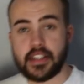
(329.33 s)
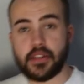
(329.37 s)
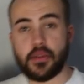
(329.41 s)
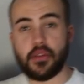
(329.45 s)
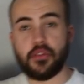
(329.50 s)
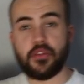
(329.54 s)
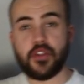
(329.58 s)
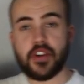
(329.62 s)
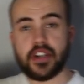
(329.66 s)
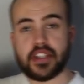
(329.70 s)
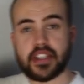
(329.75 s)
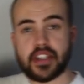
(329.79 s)
so the
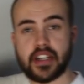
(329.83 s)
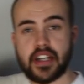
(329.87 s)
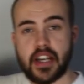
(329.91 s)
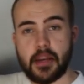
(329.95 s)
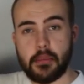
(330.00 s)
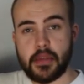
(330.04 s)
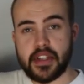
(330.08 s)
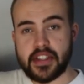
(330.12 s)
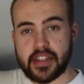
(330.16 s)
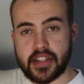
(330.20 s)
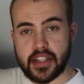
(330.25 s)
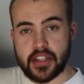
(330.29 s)
first
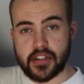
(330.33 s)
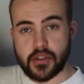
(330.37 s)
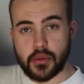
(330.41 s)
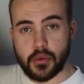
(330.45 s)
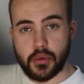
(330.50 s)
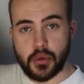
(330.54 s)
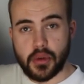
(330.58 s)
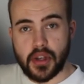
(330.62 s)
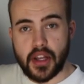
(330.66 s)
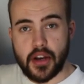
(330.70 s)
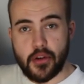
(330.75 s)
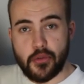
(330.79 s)
item is this
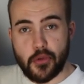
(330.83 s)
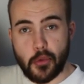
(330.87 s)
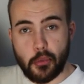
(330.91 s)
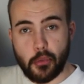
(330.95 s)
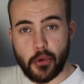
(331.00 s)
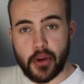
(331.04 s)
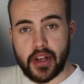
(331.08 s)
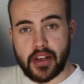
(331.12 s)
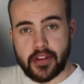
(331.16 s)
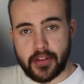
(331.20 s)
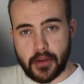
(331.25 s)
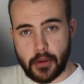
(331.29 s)
all over
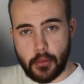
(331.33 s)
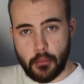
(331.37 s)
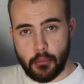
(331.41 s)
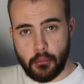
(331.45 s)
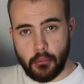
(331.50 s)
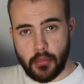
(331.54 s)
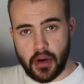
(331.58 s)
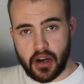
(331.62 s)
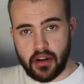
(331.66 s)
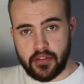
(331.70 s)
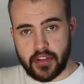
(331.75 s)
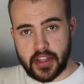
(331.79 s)
print
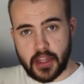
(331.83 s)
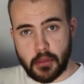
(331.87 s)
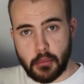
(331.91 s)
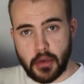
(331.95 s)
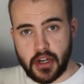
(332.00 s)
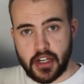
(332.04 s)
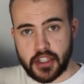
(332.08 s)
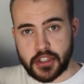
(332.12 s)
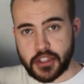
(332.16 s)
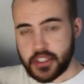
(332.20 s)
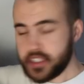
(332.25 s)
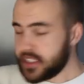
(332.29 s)
Marvin the
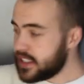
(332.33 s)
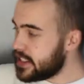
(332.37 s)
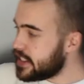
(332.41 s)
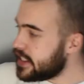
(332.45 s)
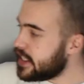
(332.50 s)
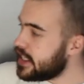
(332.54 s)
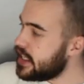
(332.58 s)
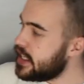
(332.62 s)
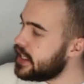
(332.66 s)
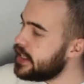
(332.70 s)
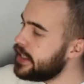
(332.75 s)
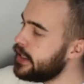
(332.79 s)
Martian
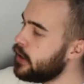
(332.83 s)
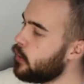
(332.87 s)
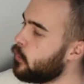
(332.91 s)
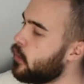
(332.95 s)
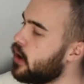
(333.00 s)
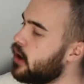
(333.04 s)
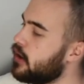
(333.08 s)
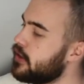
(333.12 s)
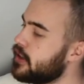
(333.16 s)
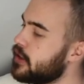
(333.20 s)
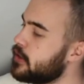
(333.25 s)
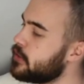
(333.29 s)
tee,
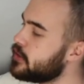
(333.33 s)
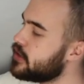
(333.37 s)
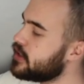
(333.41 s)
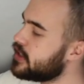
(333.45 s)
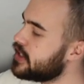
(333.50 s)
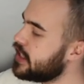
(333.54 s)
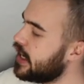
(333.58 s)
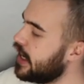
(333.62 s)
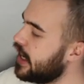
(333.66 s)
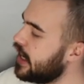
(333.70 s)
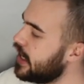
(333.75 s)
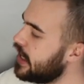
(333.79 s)
Wild Oats
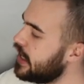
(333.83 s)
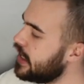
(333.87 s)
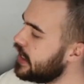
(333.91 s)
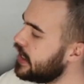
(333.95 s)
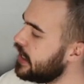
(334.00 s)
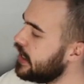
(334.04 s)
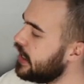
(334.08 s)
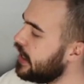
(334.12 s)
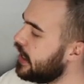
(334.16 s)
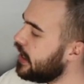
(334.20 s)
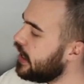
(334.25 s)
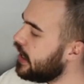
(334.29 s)
tag.
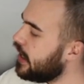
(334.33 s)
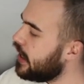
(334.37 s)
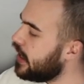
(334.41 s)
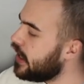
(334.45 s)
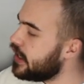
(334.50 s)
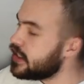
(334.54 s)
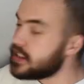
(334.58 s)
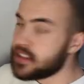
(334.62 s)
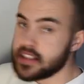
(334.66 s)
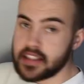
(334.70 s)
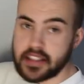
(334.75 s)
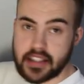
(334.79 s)

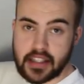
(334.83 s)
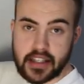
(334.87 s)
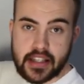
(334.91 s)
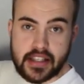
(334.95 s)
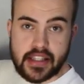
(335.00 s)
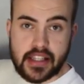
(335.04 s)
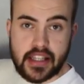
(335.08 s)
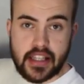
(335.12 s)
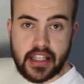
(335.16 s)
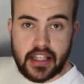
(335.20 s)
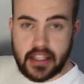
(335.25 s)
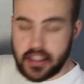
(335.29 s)
Uh, it's a
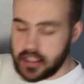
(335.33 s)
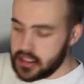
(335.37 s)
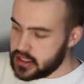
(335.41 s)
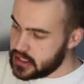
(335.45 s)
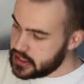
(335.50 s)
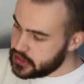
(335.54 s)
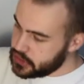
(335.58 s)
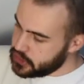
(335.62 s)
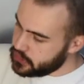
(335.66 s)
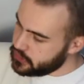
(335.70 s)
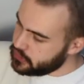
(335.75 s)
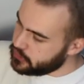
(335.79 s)
size
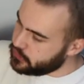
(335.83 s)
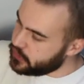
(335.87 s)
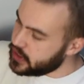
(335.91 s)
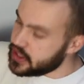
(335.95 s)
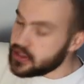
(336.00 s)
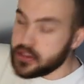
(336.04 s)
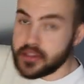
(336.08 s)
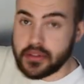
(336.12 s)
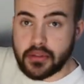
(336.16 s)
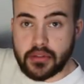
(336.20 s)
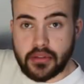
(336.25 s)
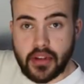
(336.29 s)
large,
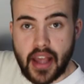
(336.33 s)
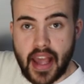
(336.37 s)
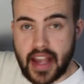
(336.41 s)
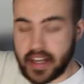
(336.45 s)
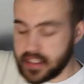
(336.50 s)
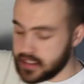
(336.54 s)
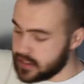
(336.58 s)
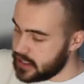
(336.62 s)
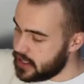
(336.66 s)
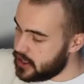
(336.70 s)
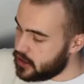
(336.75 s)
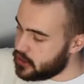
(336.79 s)
fits
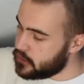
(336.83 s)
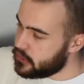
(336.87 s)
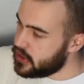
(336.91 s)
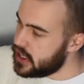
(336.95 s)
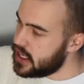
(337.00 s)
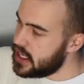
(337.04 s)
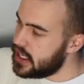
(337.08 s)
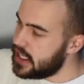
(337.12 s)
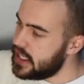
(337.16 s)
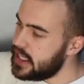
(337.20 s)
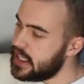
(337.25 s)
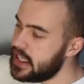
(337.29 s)
XL
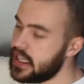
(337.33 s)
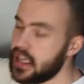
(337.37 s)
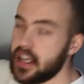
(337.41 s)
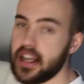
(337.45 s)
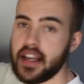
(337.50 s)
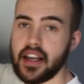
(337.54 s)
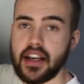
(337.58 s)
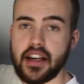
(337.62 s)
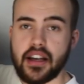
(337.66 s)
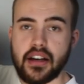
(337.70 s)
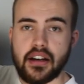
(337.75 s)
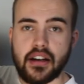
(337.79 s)
really.
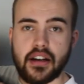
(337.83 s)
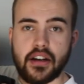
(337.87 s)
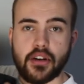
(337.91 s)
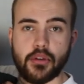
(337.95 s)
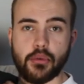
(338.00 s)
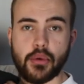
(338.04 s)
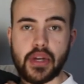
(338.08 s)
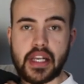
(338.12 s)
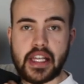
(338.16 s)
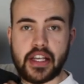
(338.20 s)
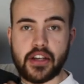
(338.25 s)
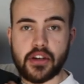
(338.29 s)

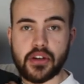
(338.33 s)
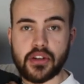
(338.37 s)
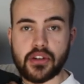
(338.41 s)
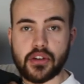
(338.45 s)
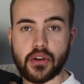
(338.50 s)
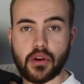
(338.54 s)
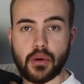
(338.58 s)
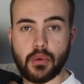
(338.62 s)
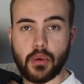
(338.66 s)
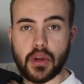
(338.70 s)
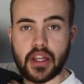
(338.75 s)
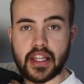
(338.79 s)
Really
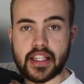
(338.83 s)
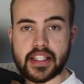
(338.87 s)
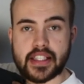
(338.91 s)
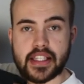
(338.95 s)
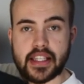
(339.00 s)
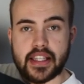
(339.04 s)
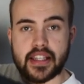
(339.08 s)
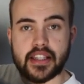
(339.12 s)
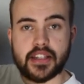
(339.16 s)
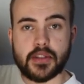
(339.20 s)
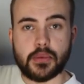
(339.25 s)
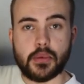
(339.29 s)
good
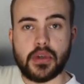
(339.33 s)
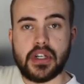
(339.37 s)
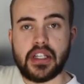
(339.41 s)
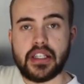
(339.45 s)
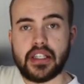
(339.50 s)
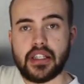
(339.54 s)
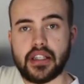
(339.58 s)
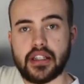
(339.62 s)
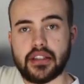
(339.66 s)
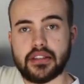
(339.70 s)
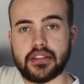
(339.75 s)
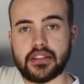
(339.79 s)
quality this
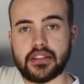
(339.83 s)
one.